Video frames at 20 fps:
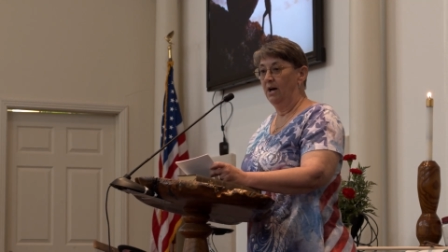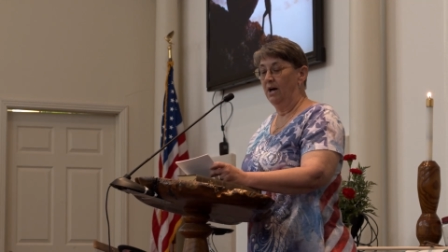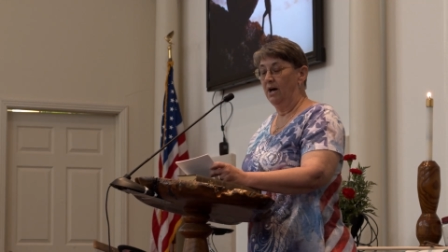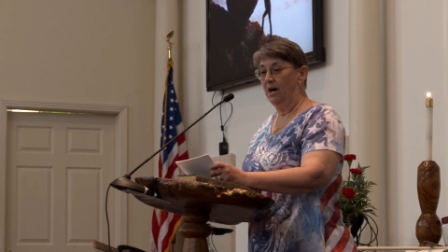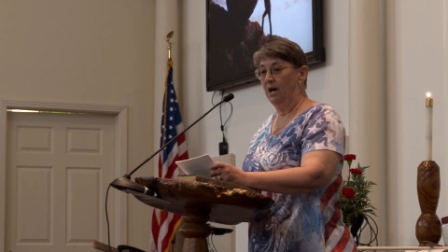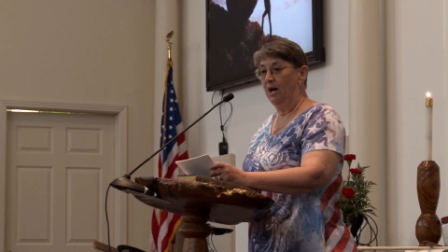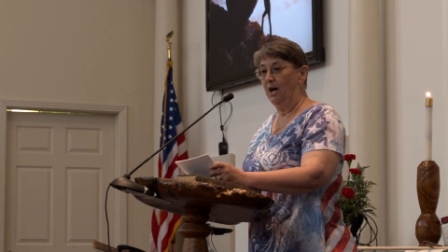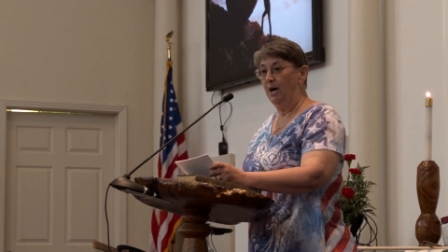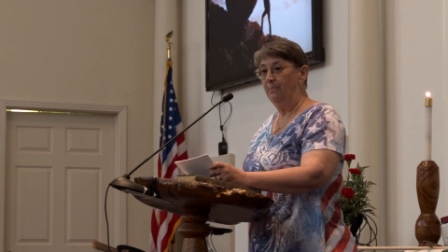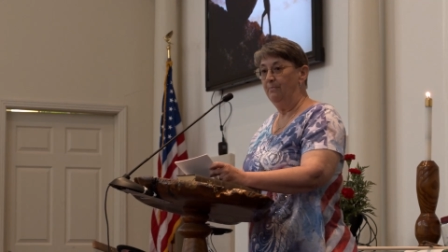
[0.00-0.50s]

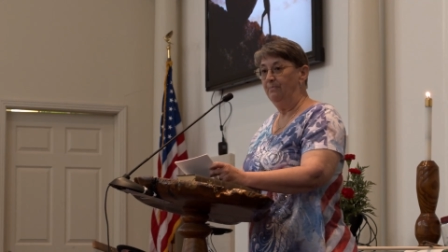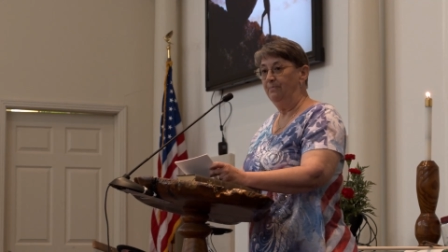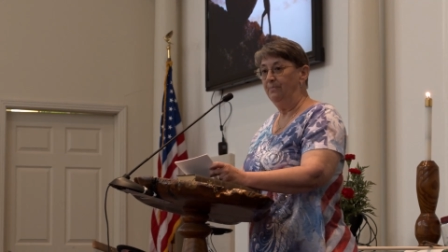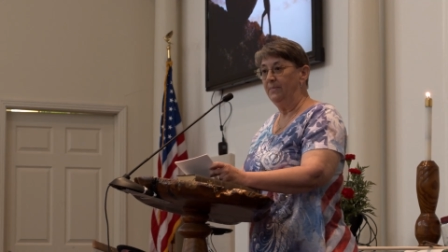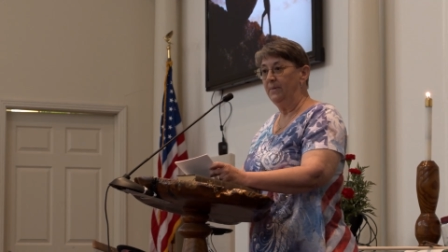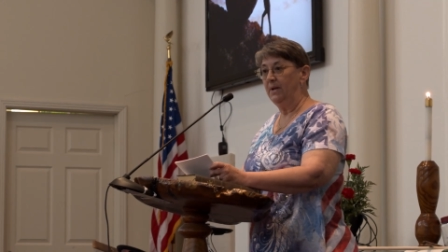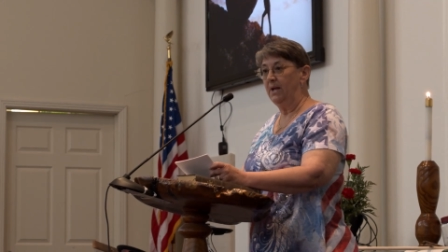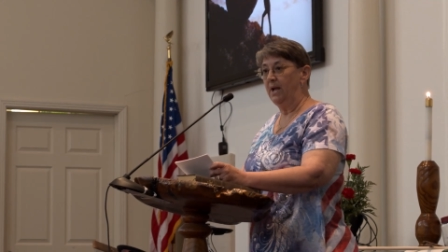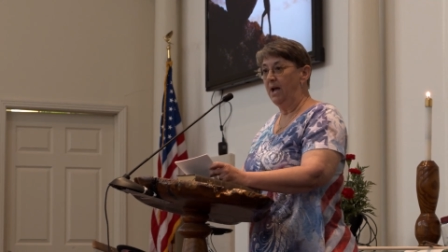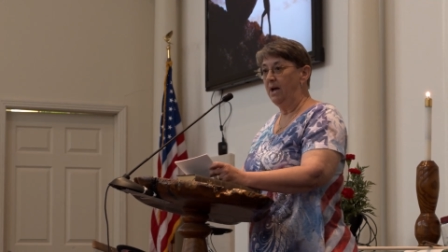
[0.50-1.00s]

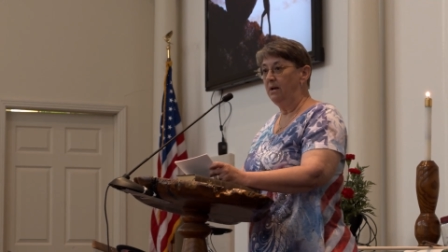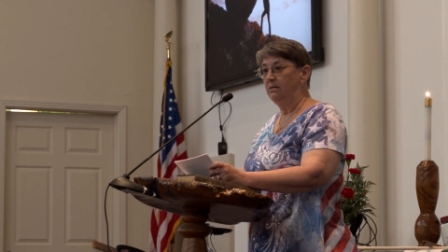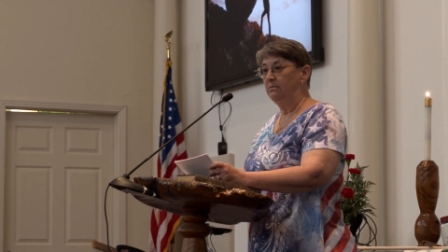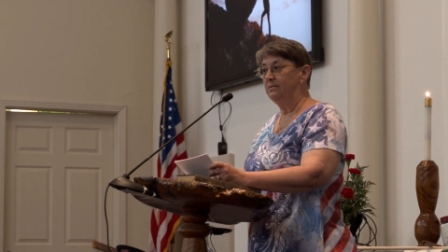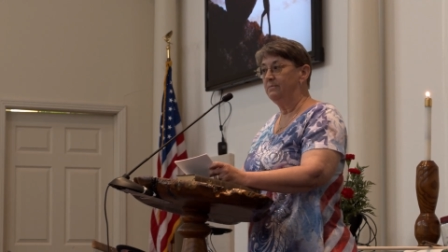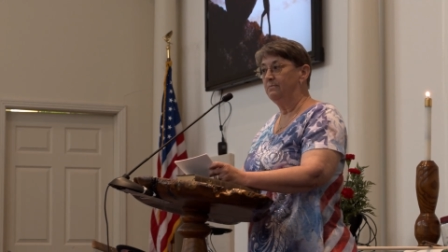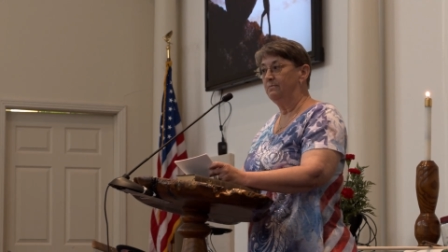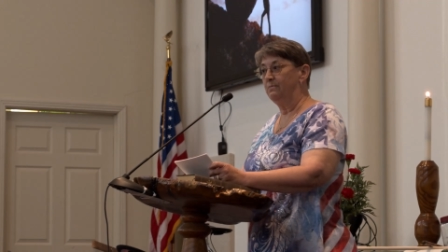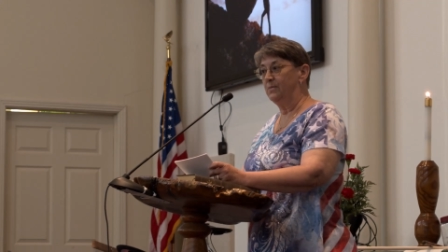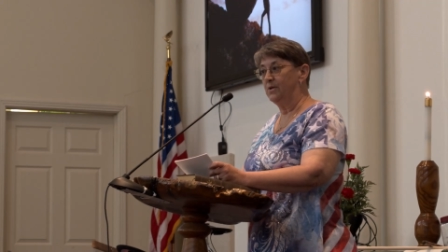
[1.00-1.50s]
um, and
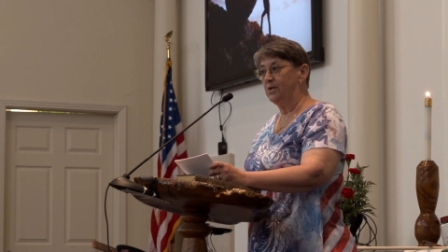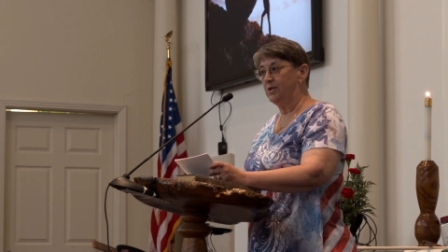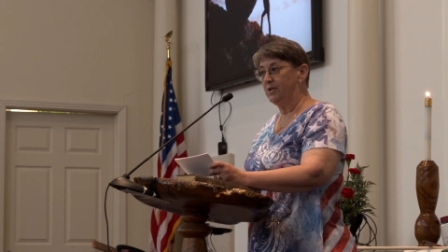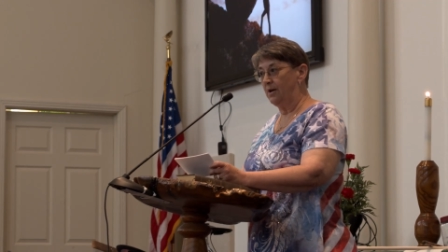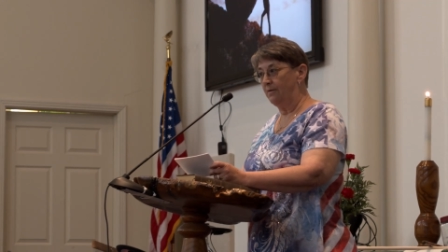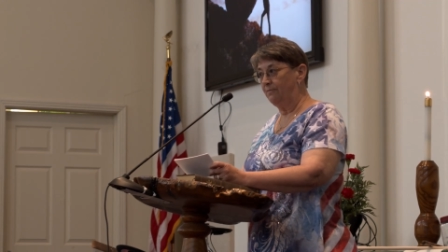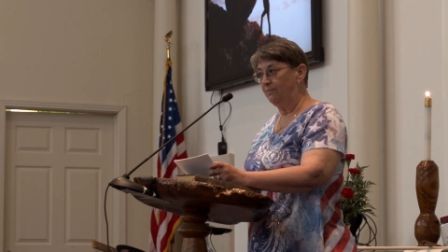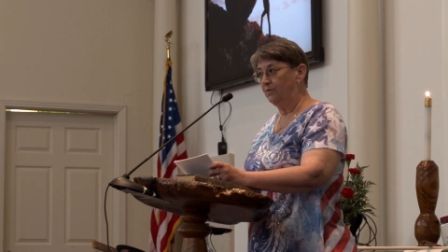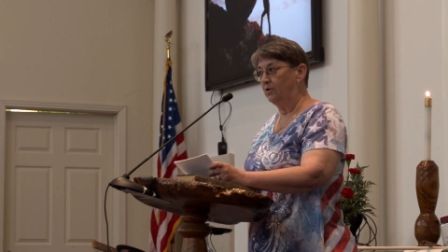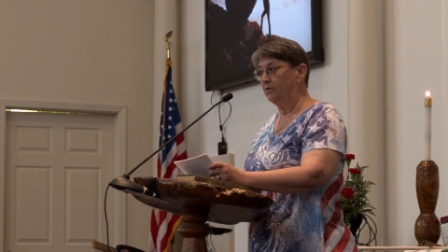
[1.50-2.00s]

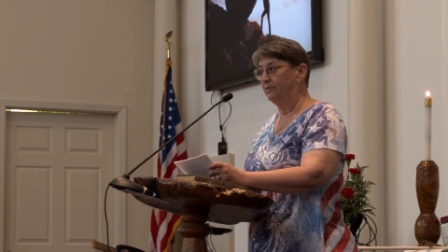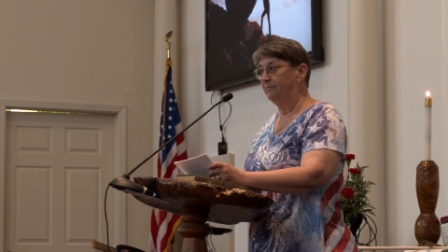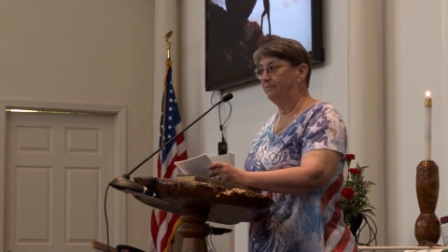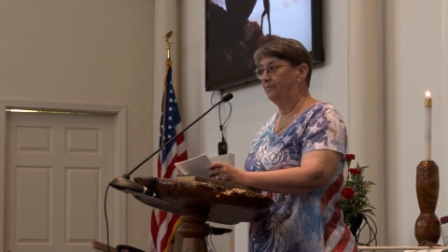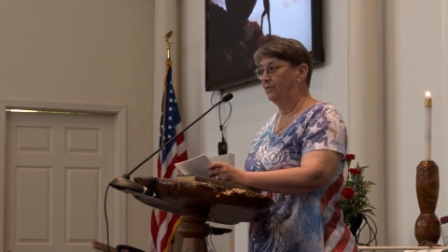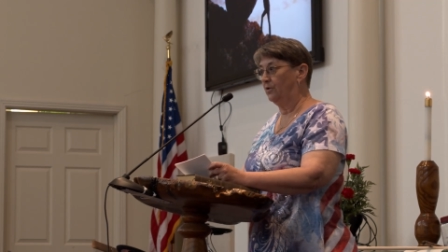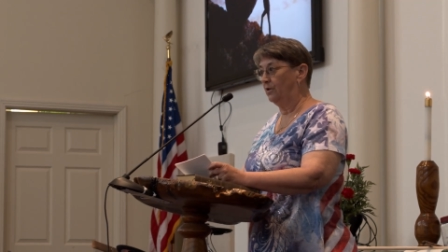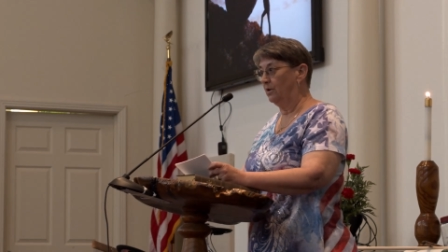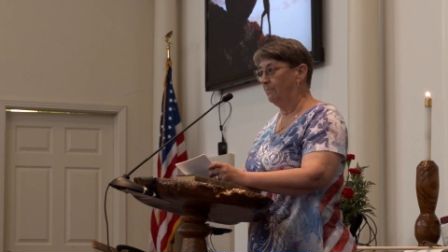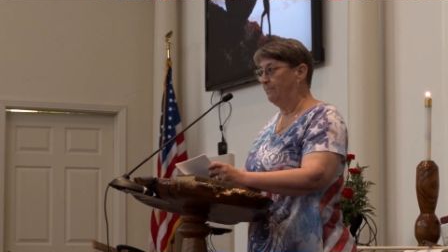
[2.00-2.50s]
suffered
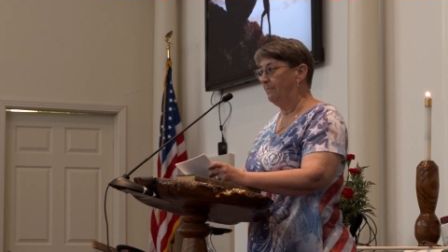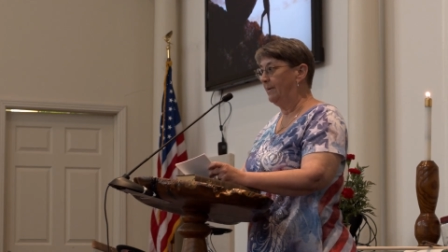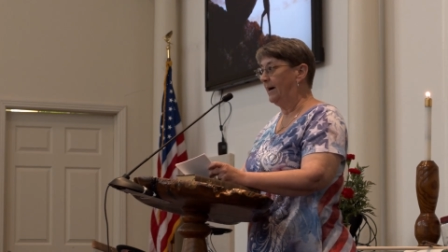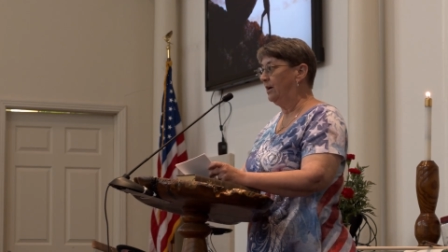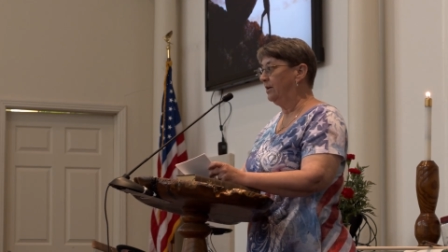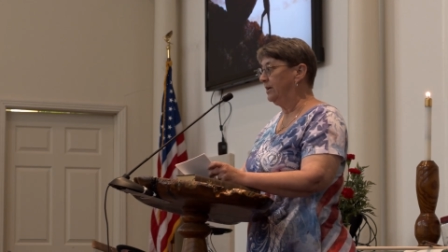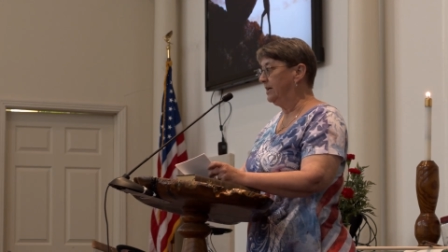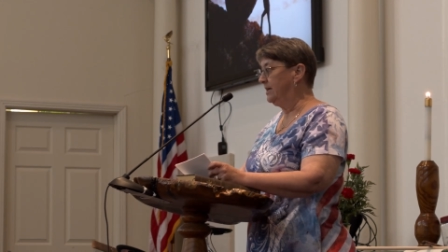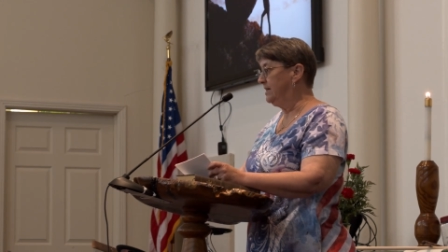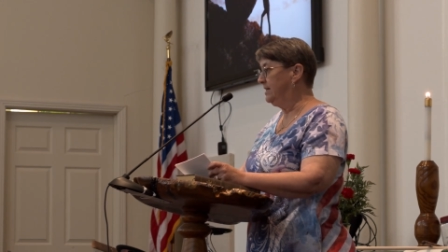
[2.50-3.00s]
for
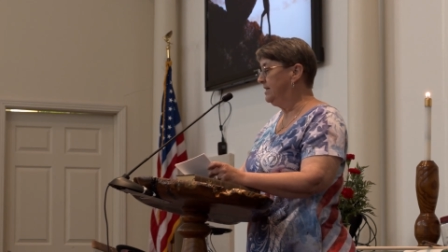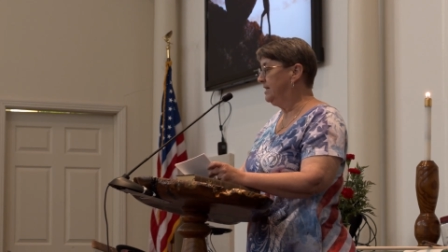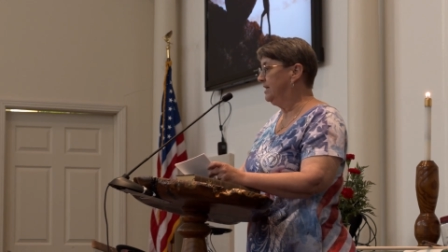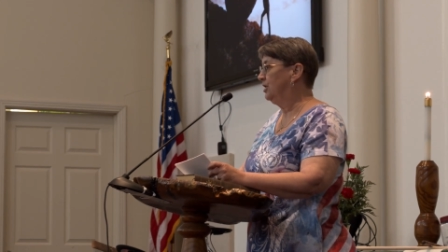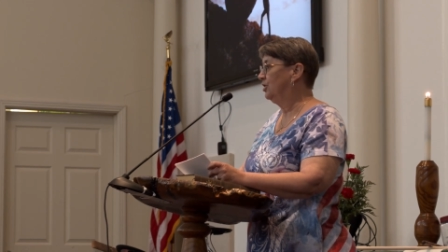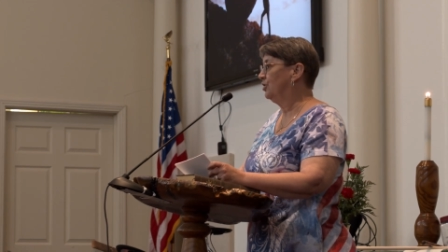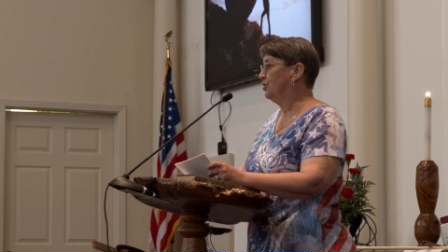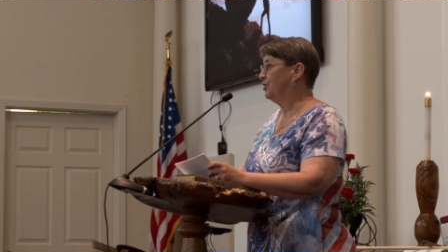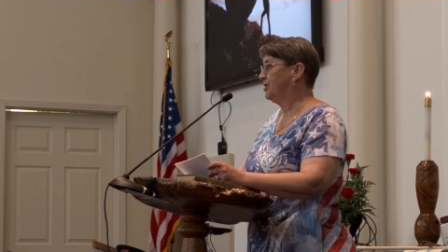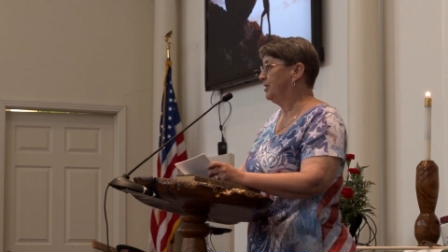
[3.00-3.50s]
about a
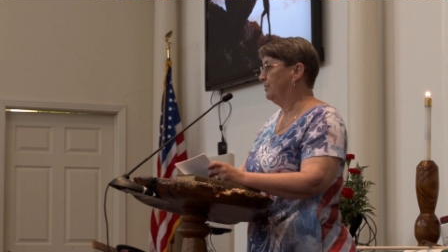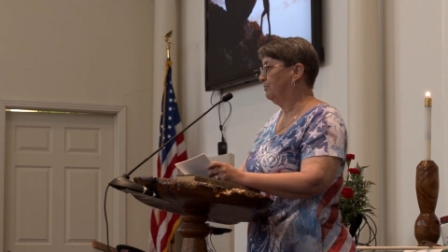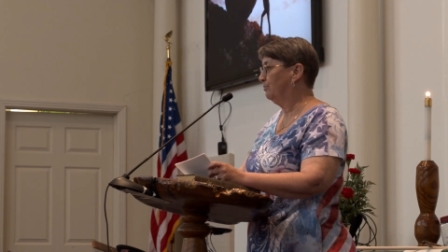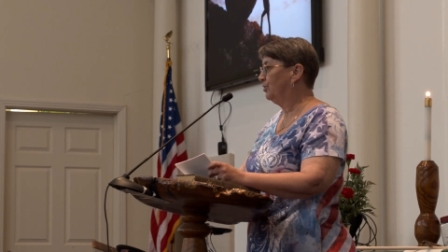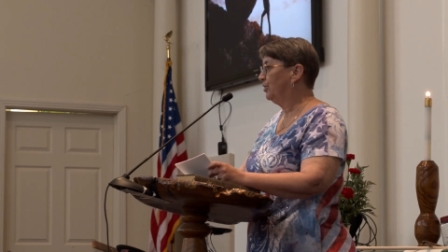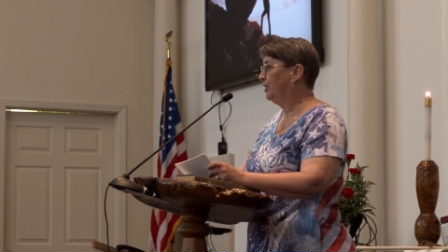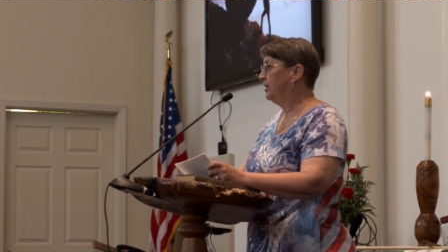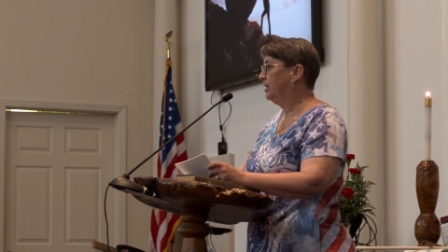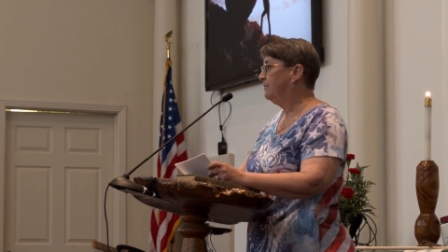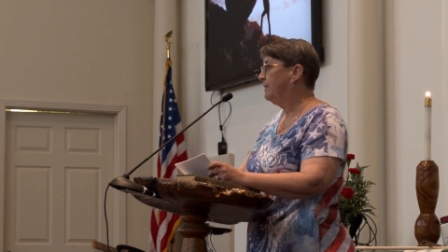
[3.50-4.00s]
year some
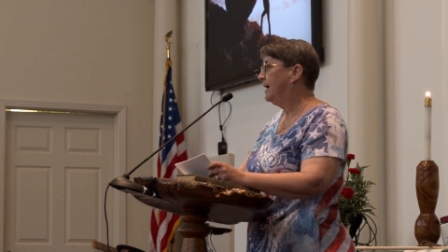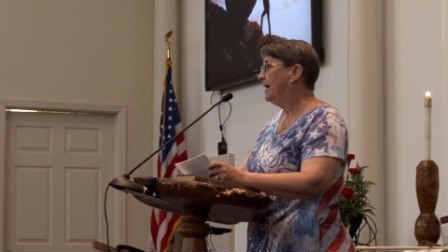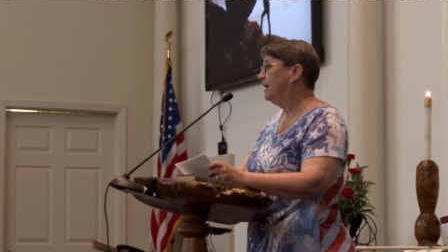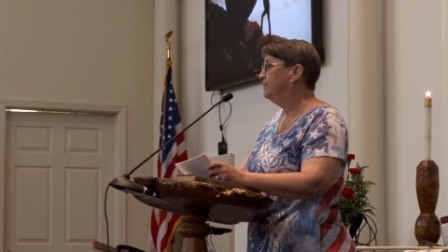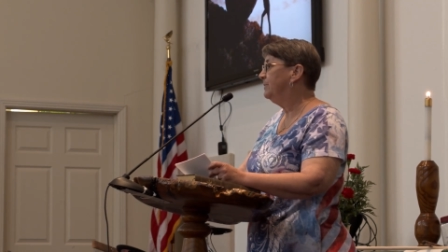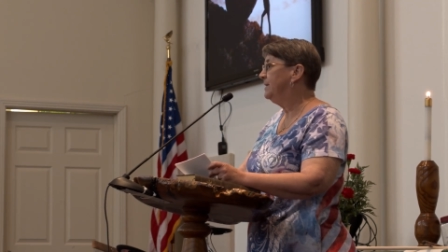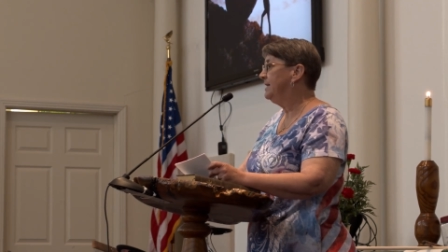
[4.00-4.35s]
pretty bad